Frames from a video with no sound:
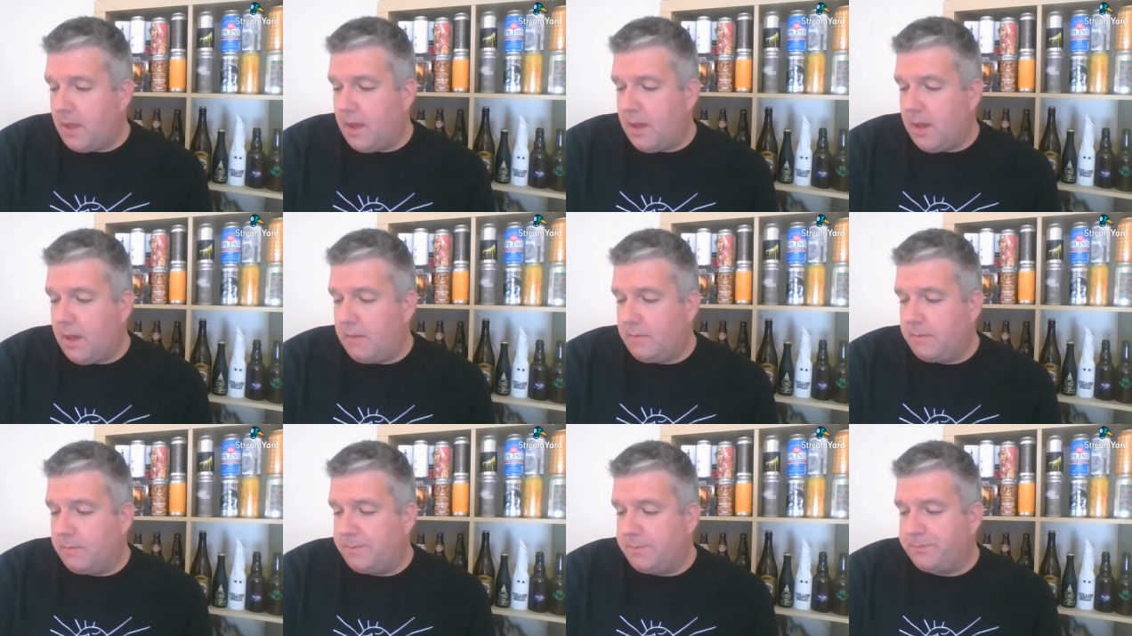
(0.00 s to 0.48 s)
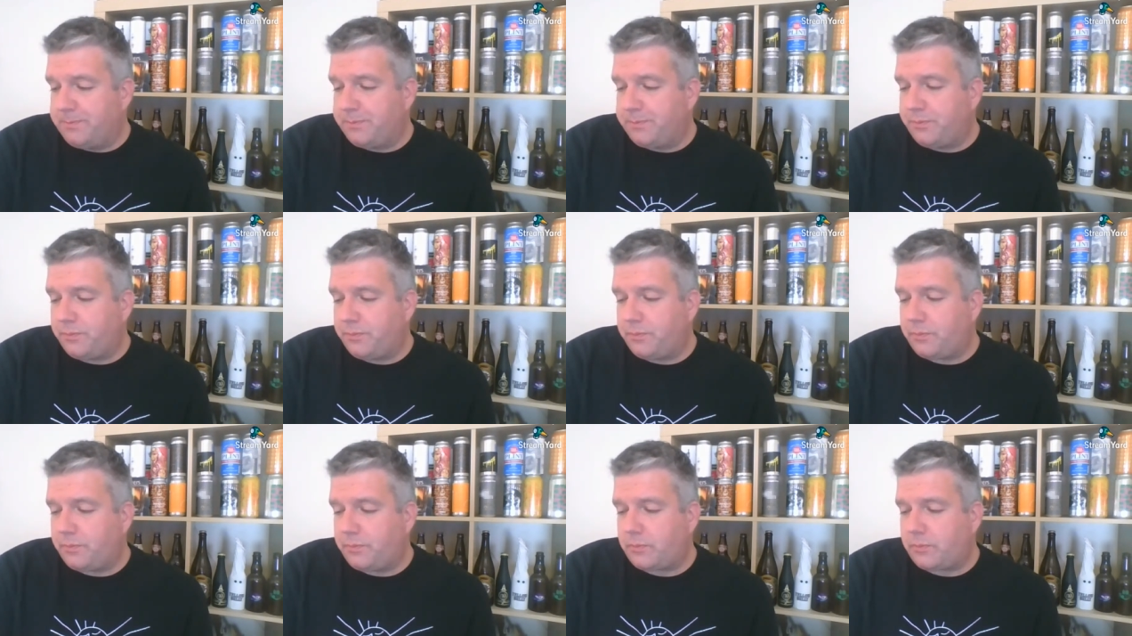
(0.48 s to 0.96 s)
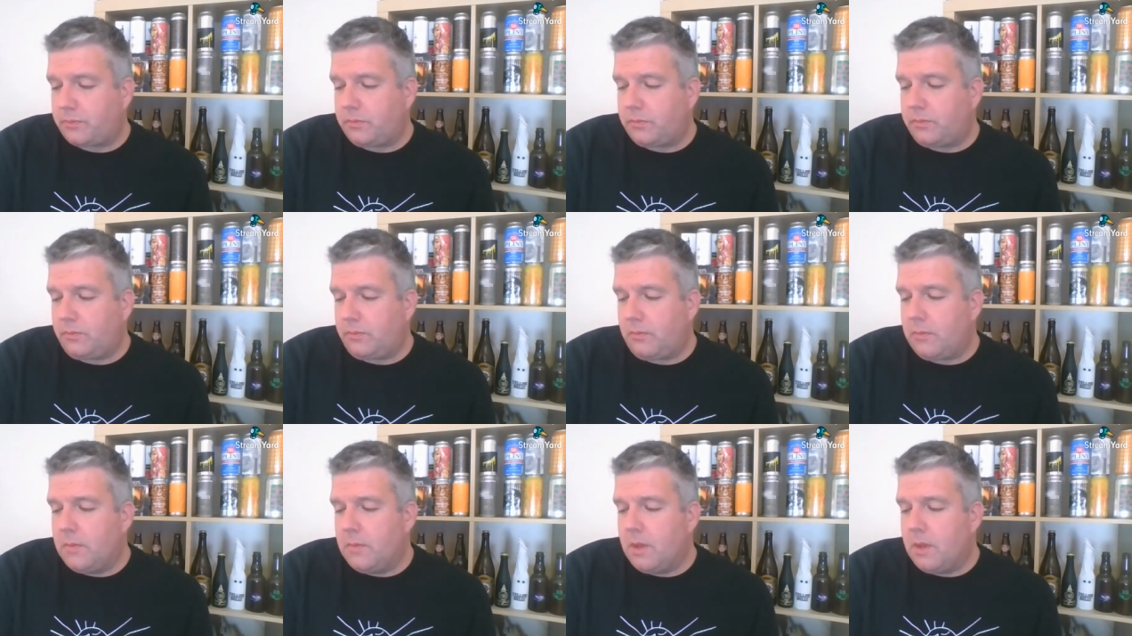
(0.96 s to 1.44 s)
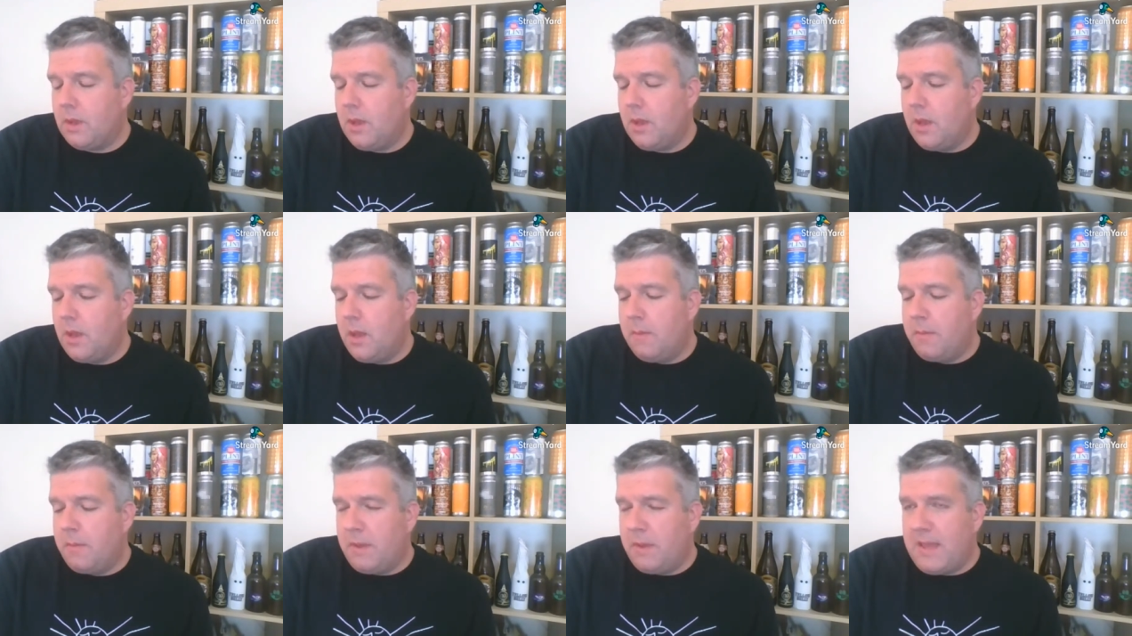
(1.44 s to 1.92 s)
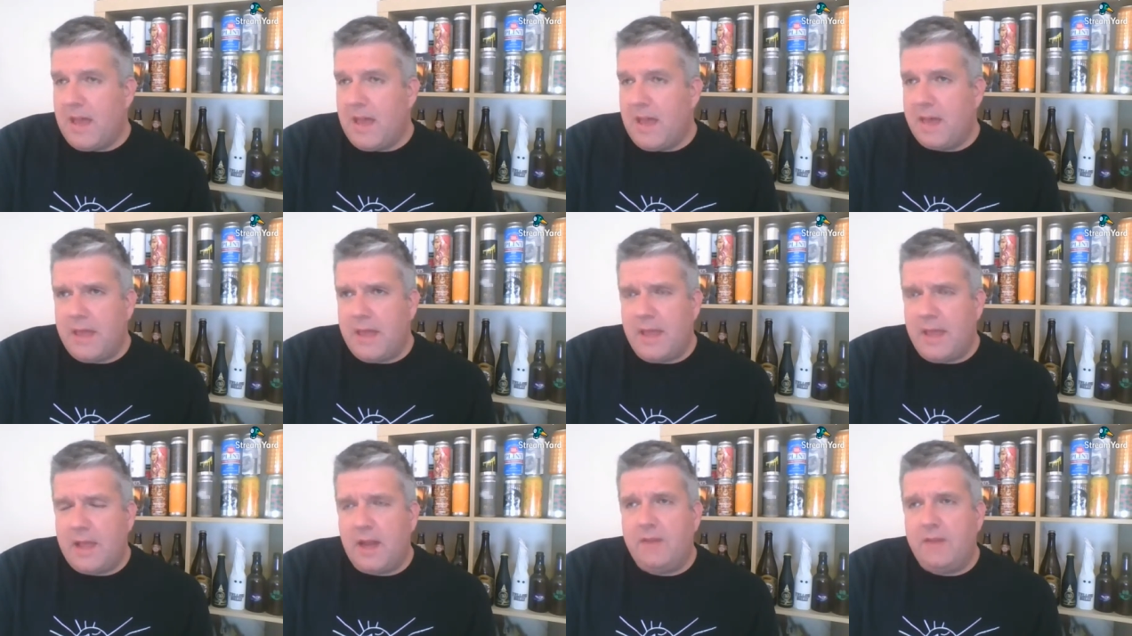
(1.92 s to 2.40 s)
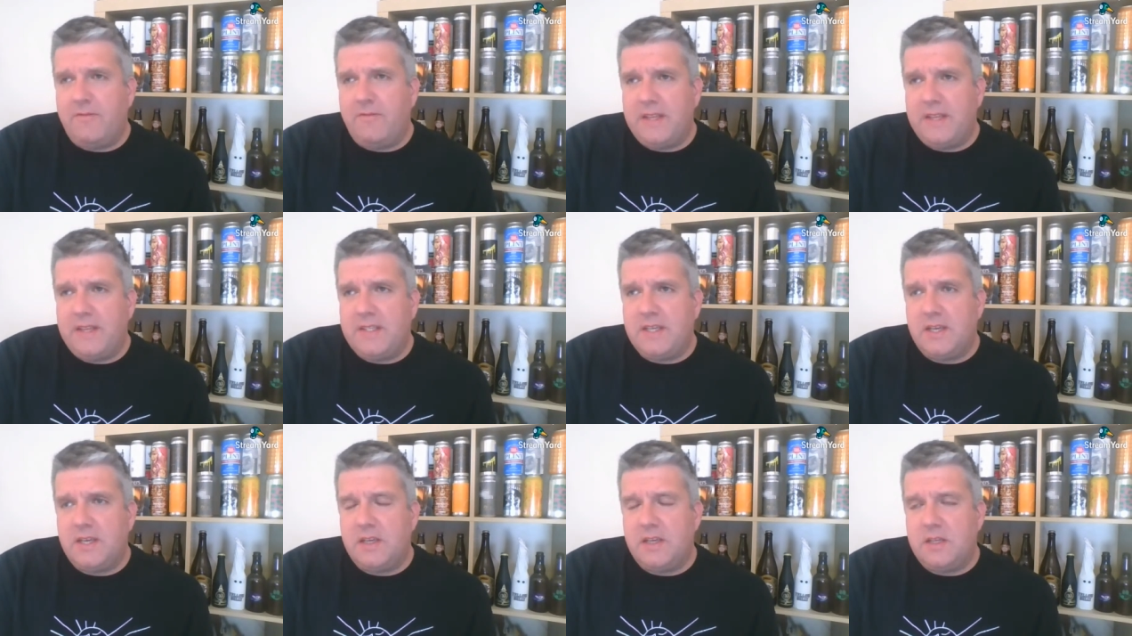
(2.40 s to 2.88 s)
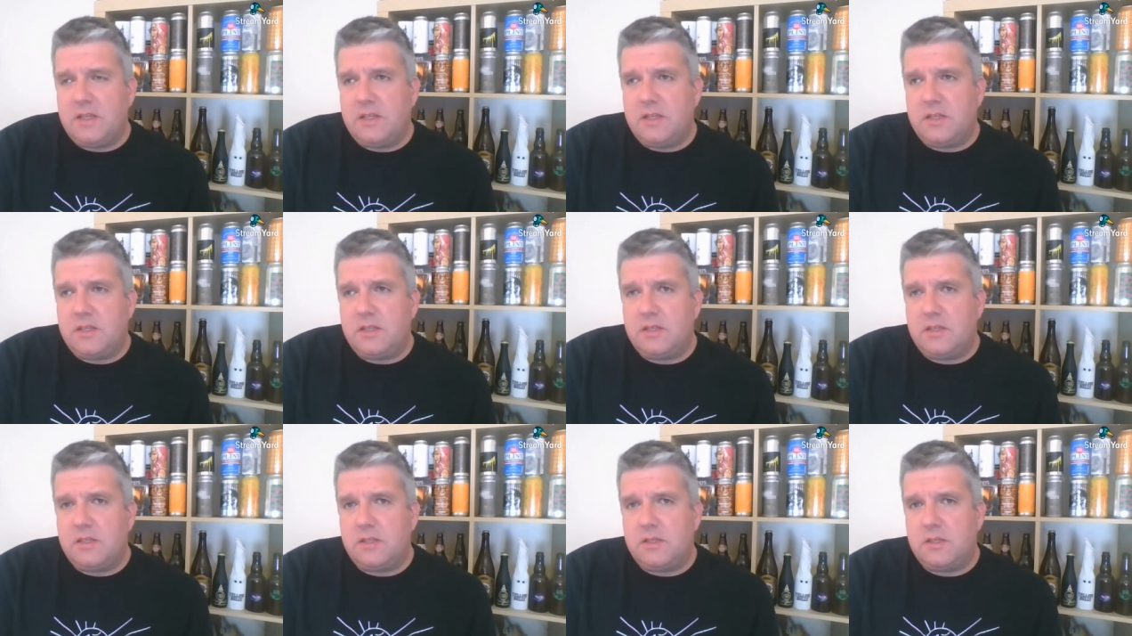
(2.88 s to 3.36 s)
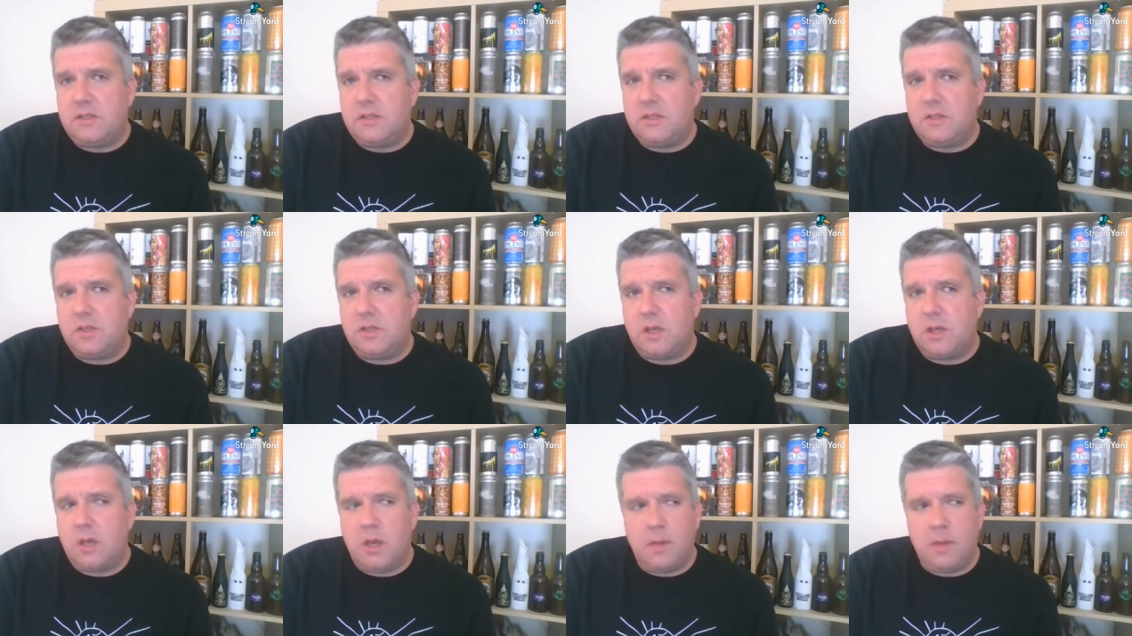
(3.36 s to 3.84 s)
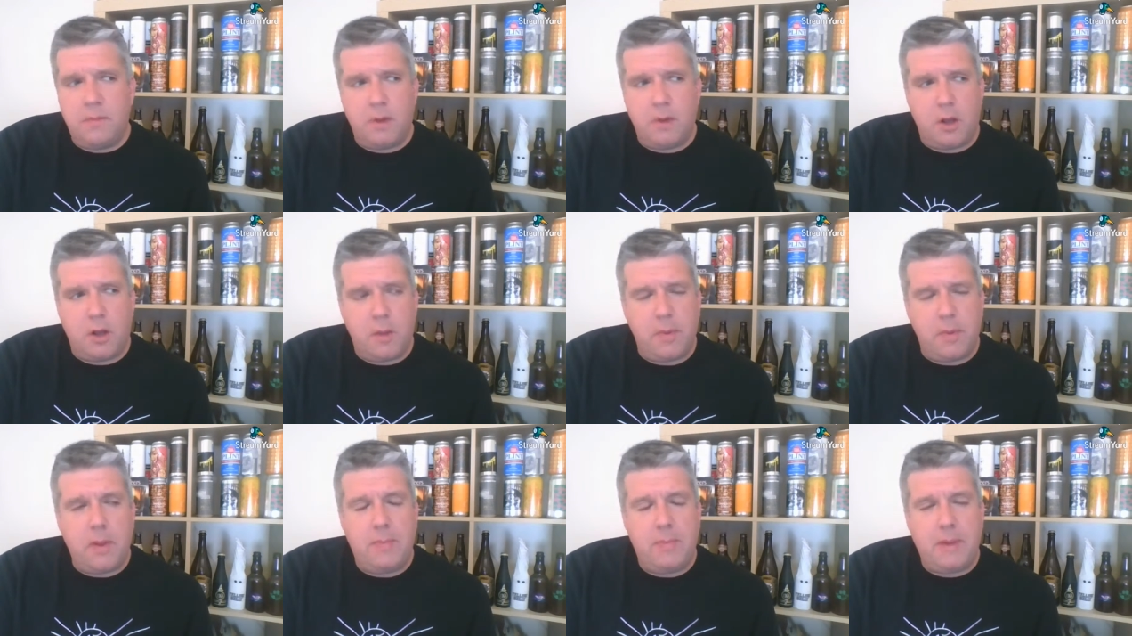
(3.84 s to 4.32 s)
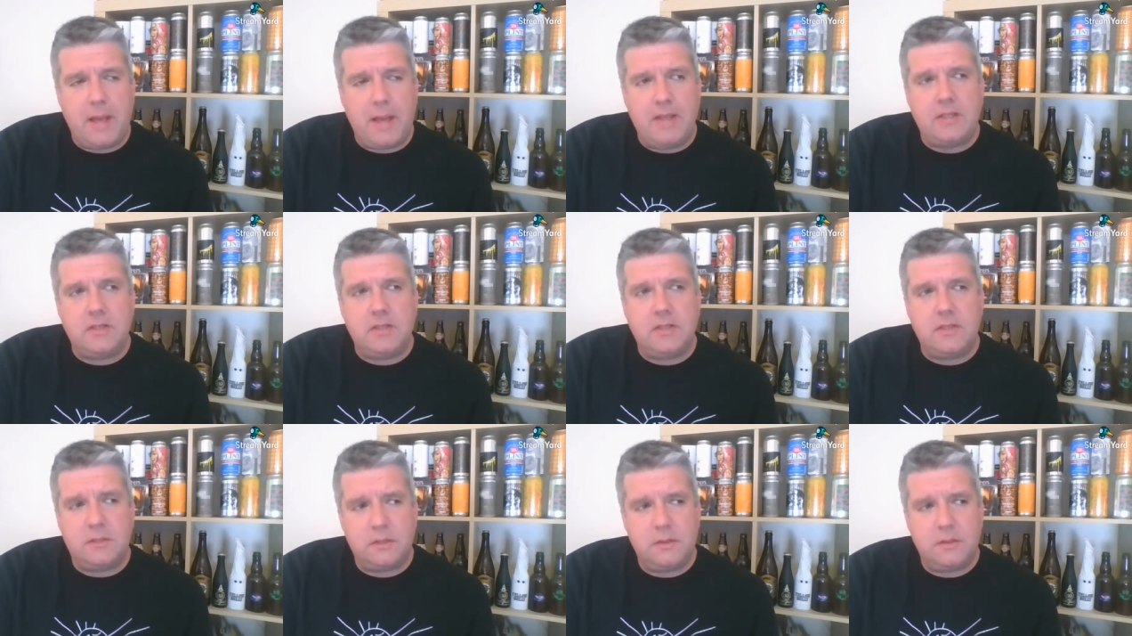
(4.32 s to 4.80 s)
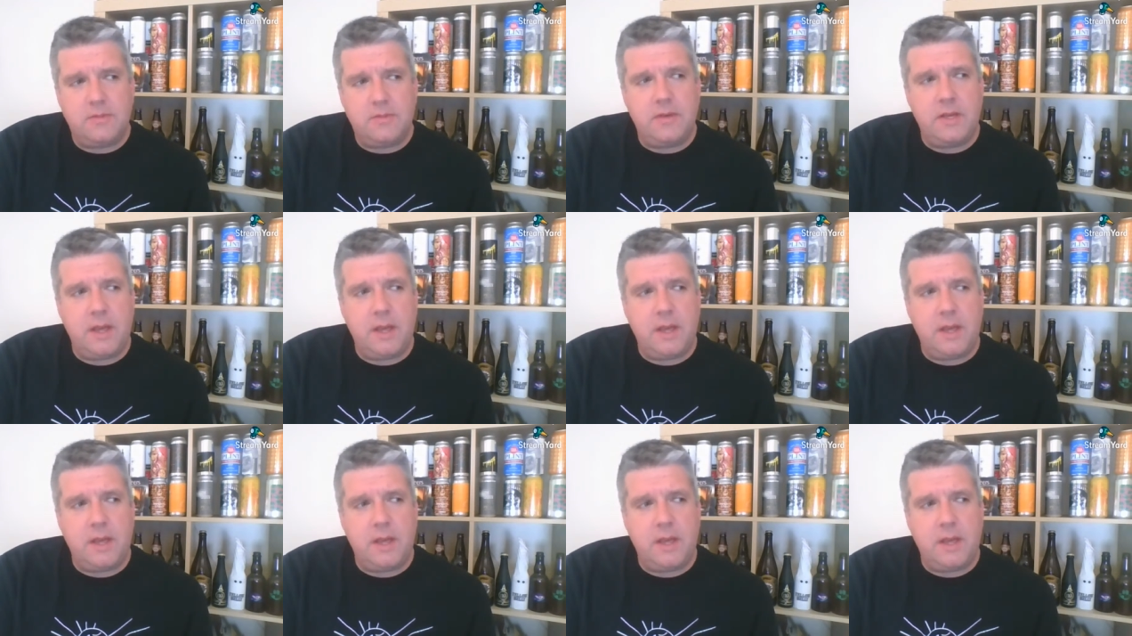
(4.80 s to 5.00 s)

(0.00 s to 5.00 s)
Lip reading: But yeah, he kind of visits a couple of places.